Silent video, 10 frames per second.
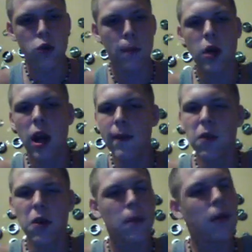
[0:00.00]
So I'm driving,
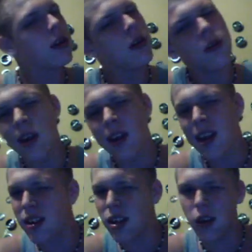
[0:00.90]
and I'm like, dude, I
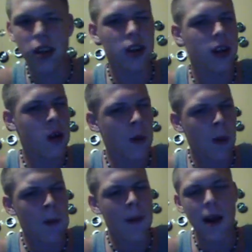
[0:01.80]
can't do it.
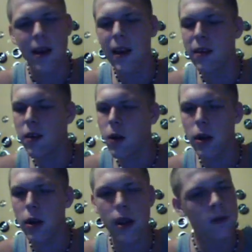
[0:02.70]
I can't do
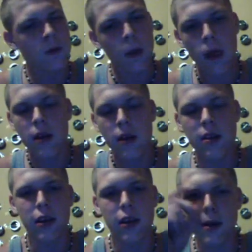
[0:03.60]
it. He's
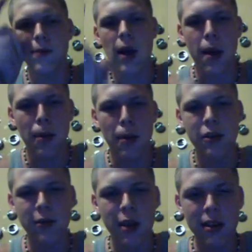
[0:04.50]
like, you're a fucking pussy,
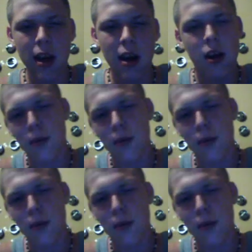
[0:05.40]
you take that out.